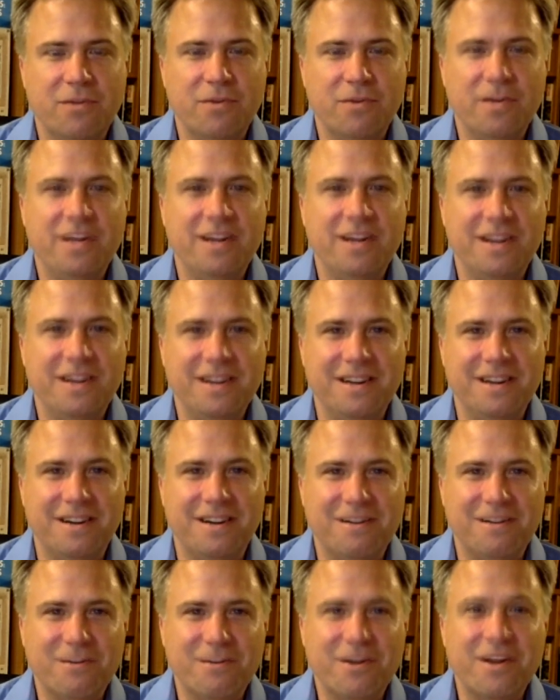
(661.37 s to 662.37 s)

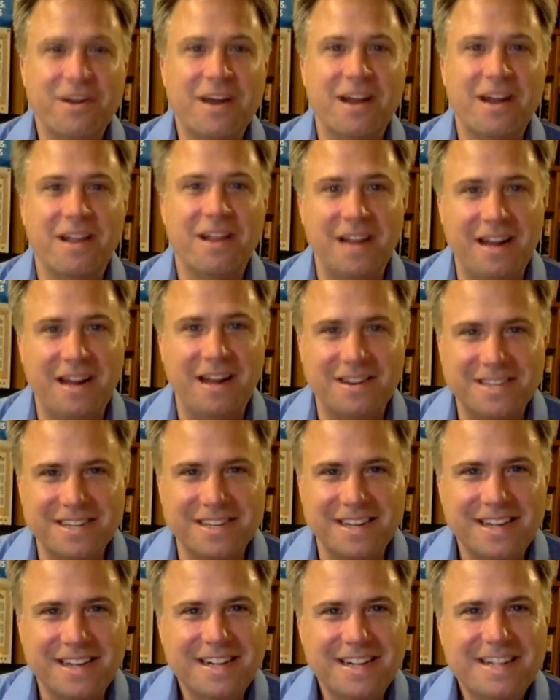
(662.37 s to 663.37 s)
we're not allowed
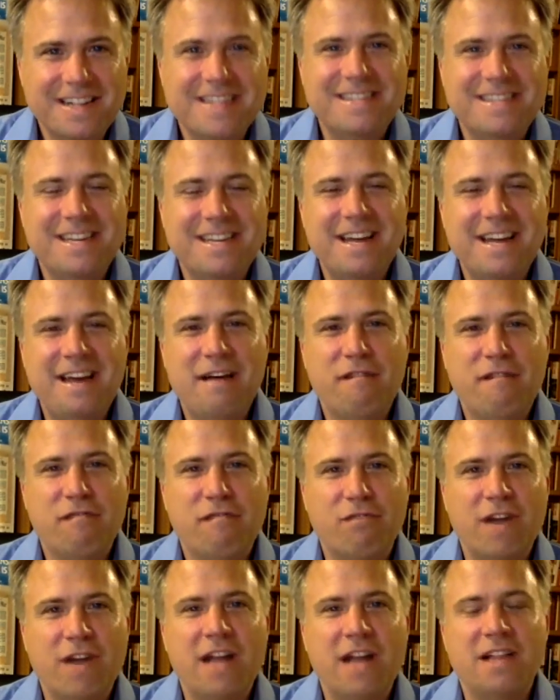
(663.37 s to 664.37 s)
to
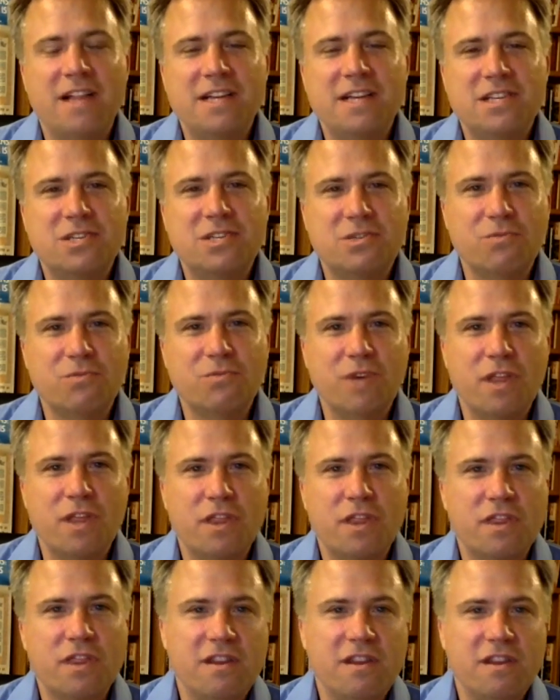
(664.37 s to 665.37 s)
have rallies
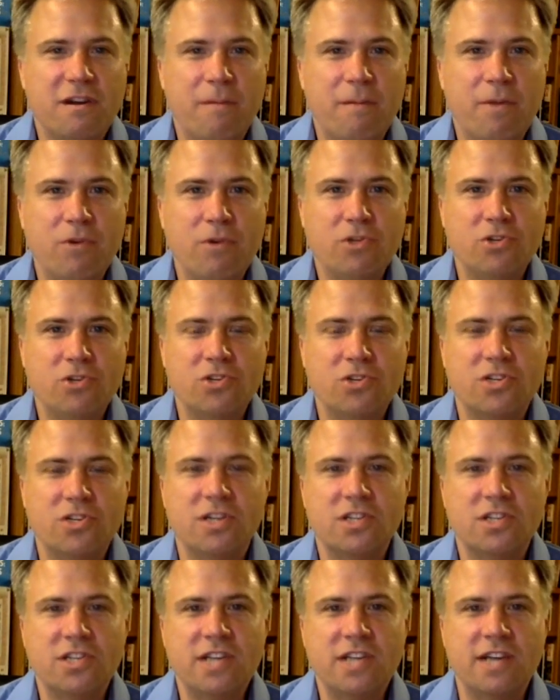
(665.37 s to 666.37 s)
with, posters
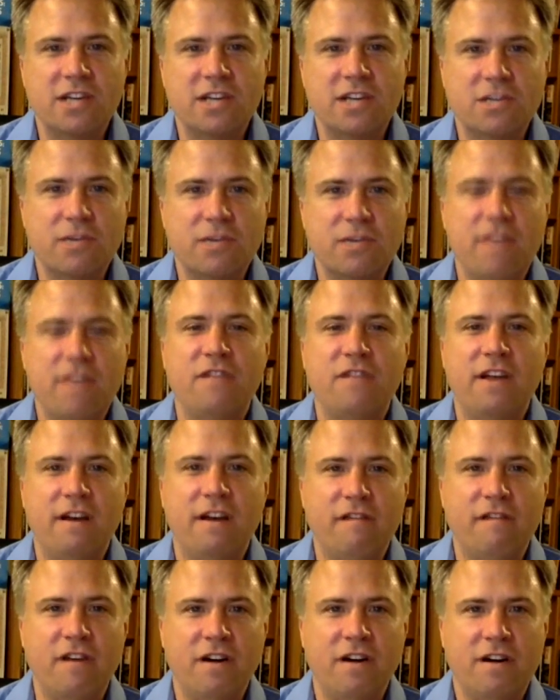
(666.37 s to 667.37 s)
on sticks. We have to
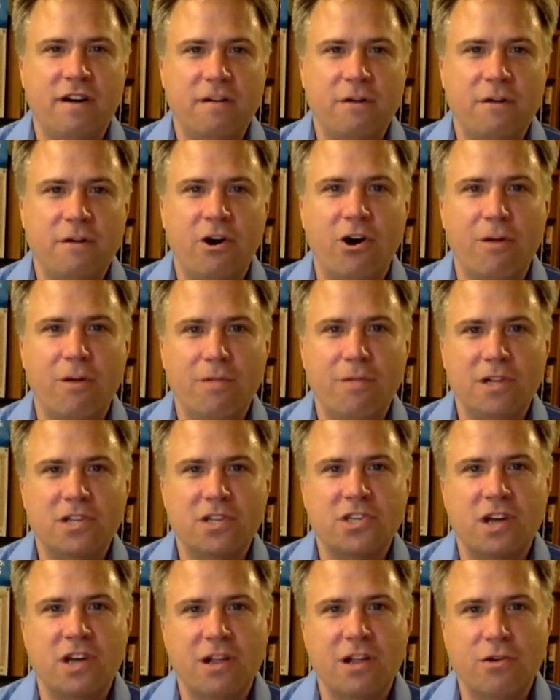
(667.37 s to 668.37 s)
have
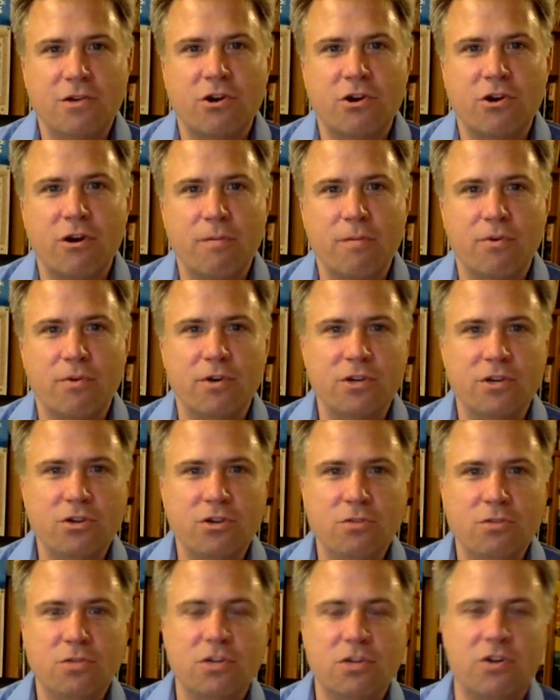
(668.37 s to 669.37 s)
harmless hollow cardboard
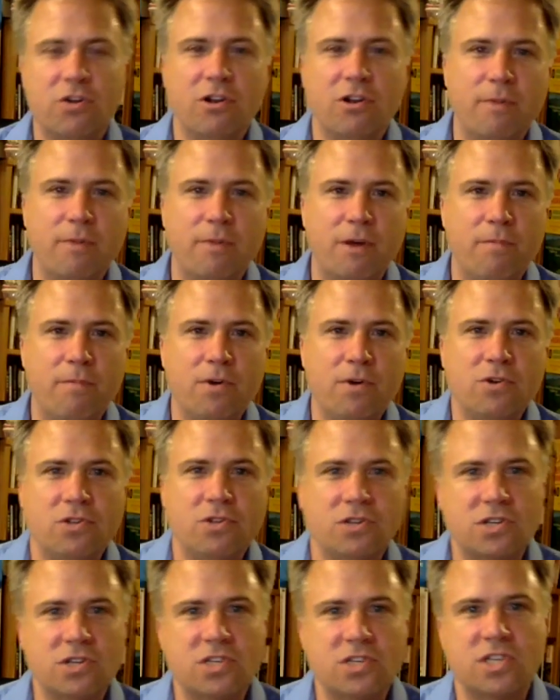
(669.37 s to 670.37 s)
tubes to hold up our
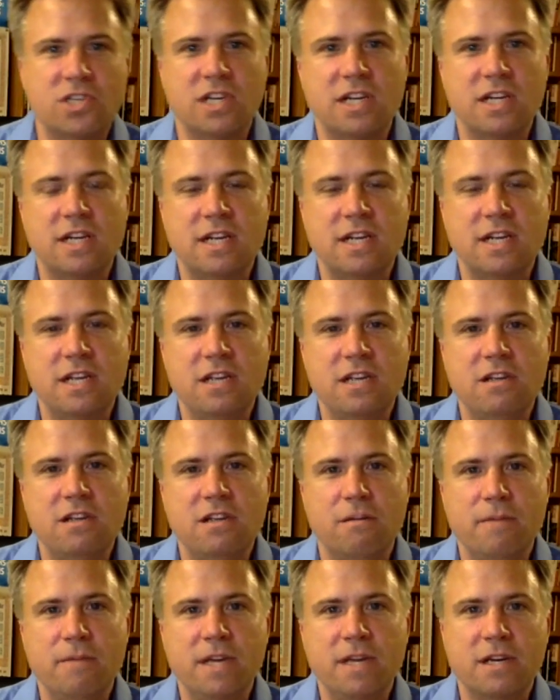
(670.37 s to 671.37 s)
posters,
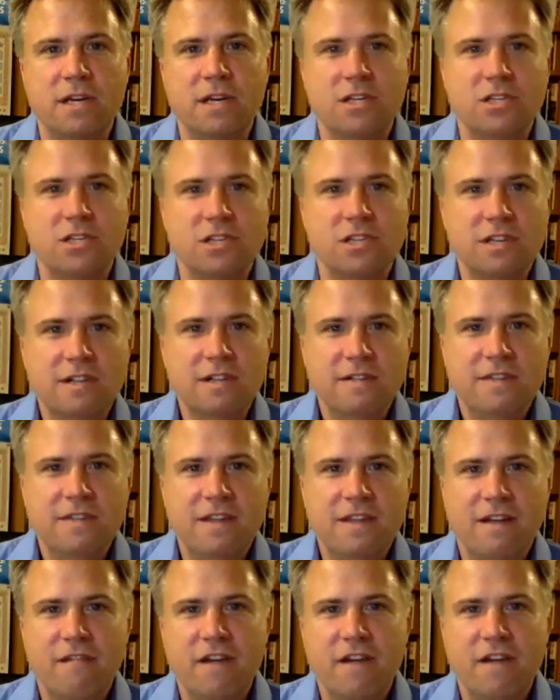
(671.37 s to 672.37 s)
because
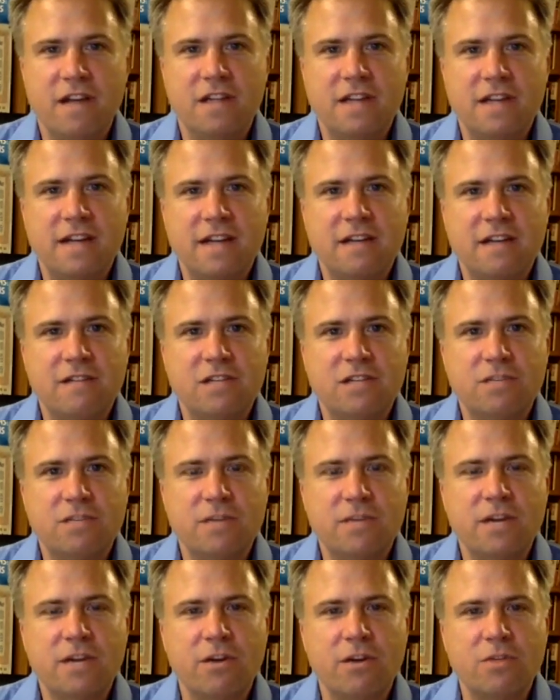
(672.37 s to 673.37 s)
nonviolent activists
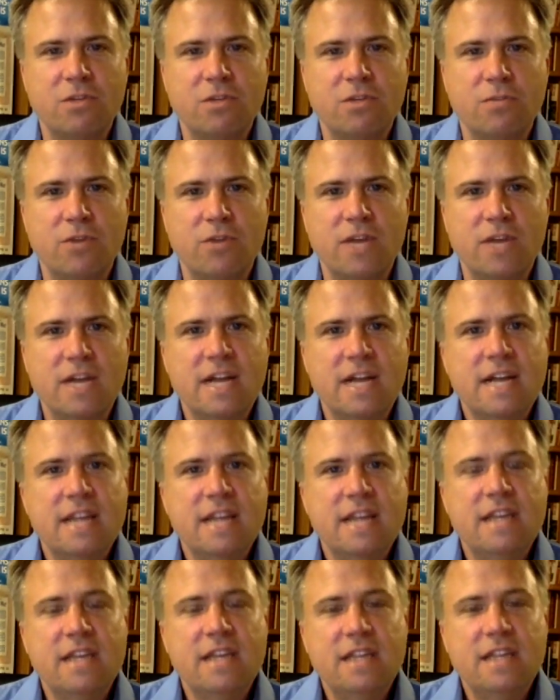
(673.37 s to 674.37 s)
might harm someone.
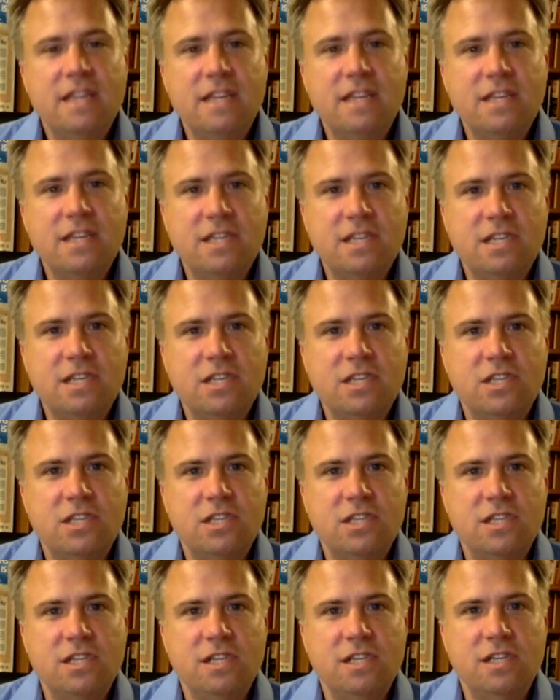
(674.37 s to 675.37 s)
This
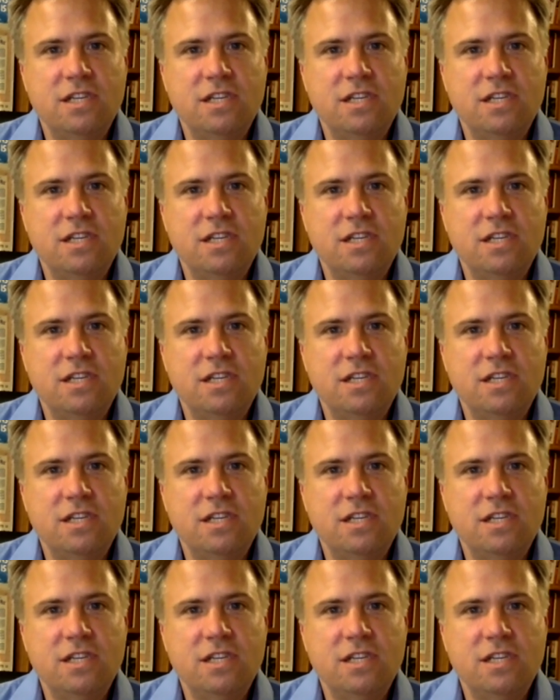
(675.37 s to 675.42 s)
is,